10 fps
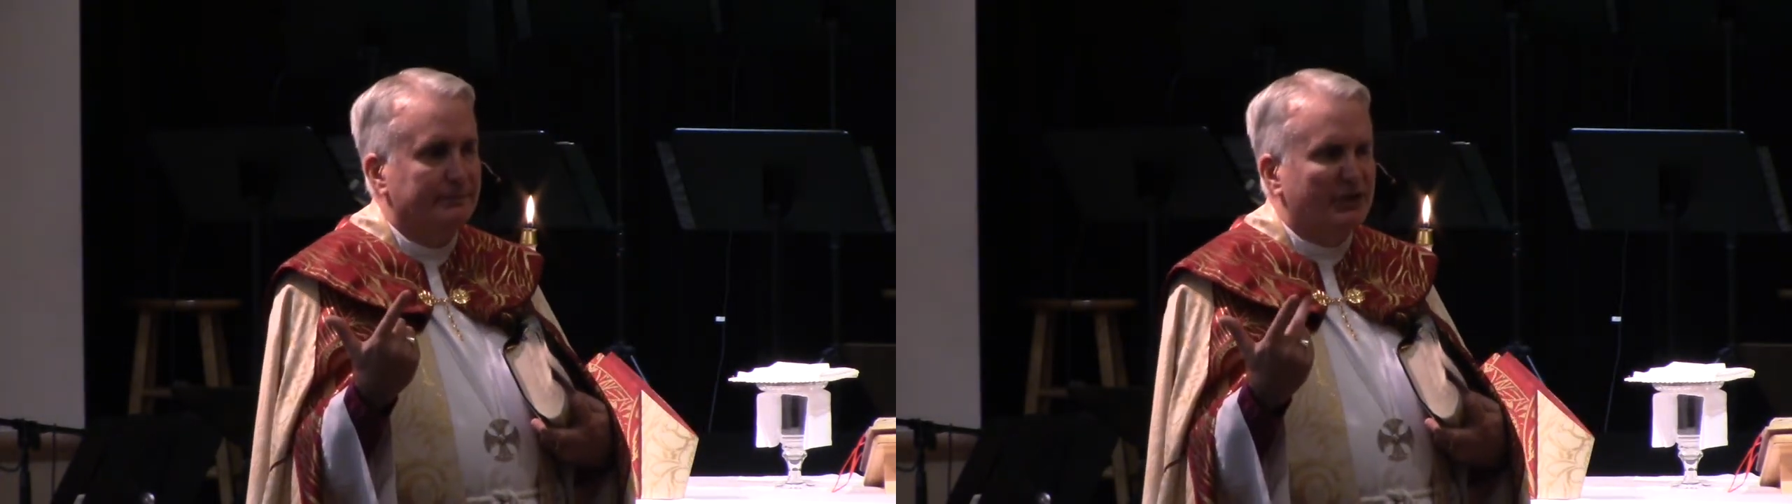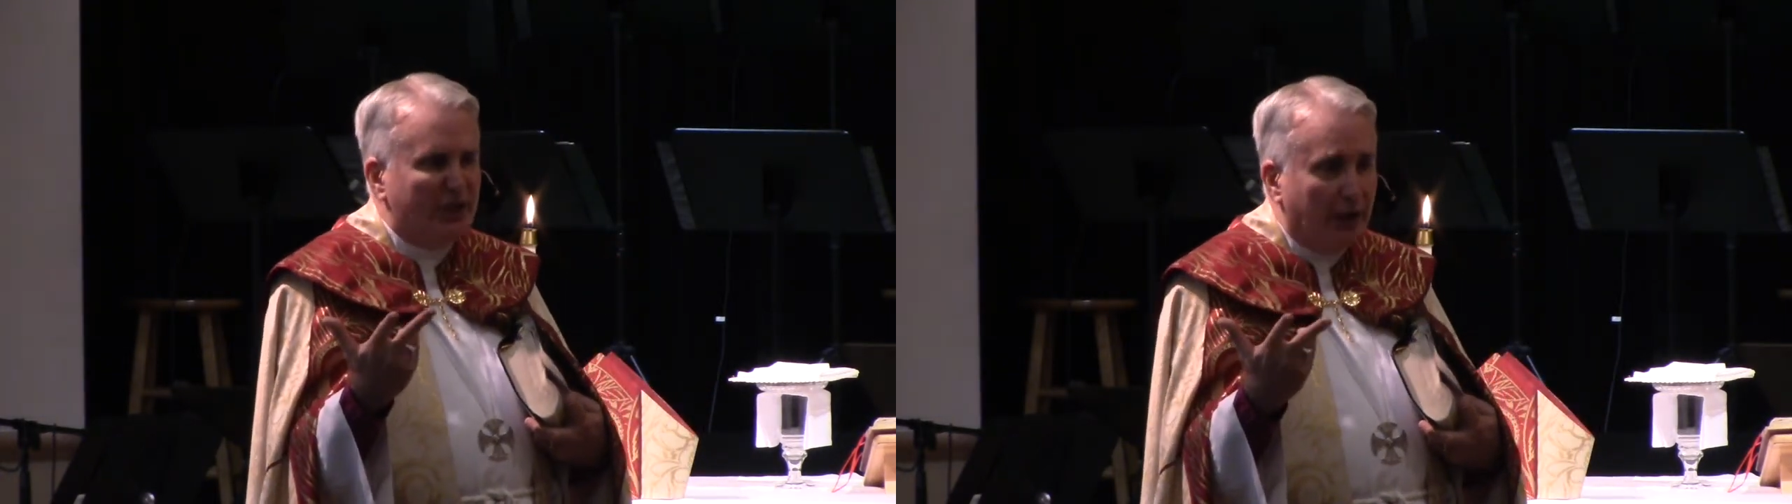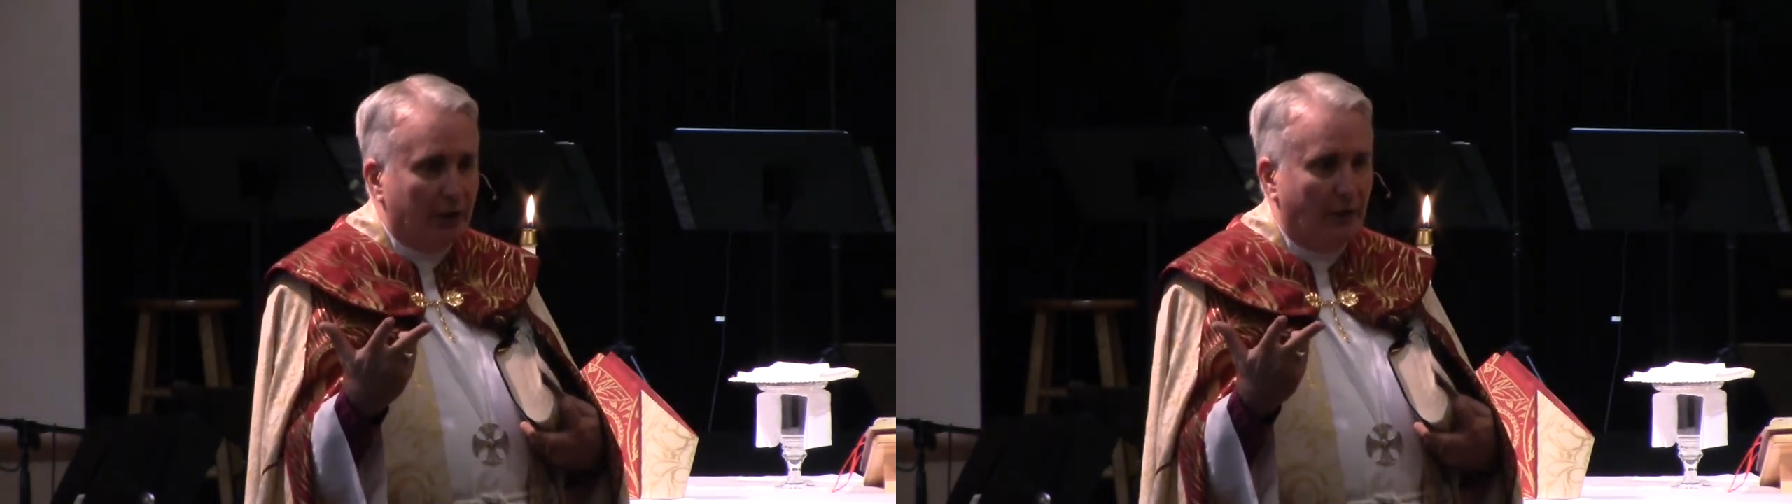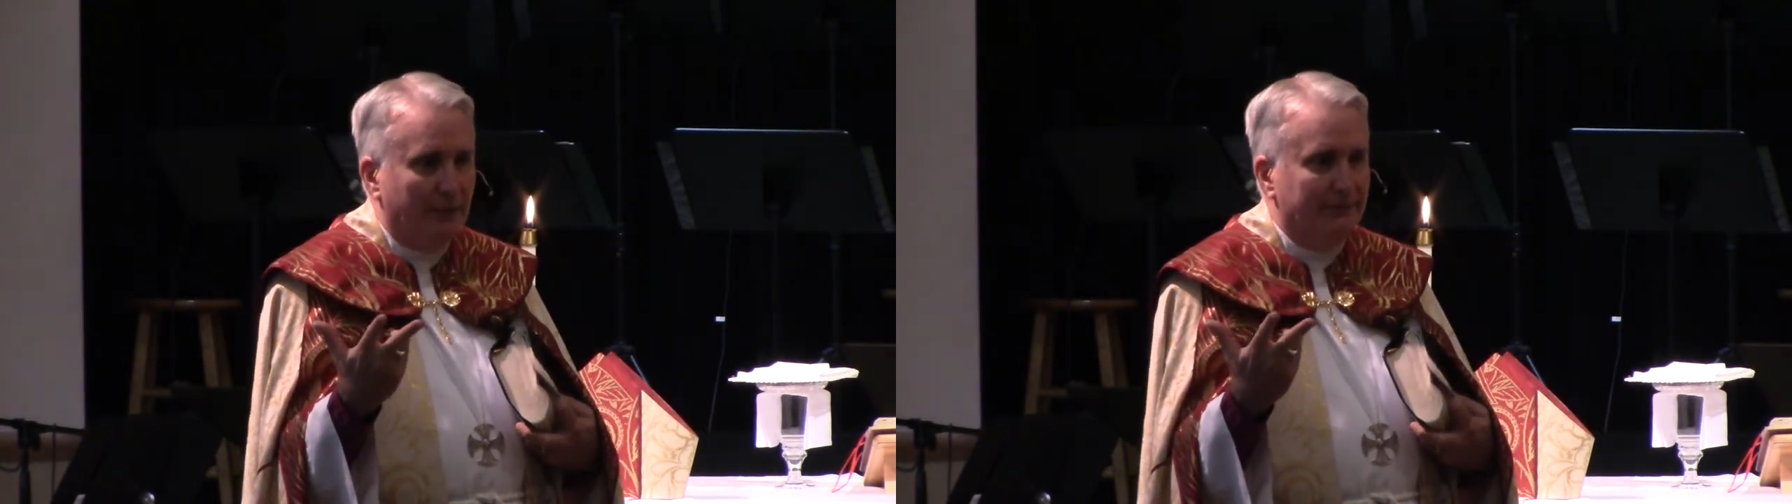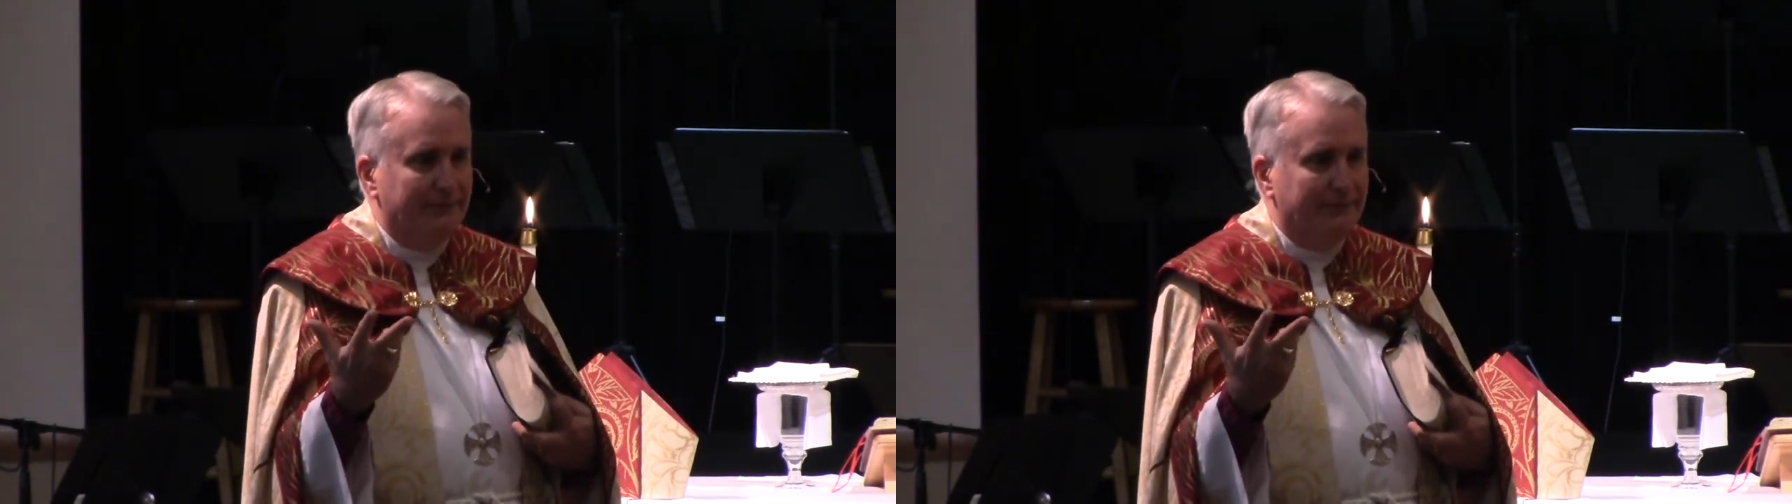cynical.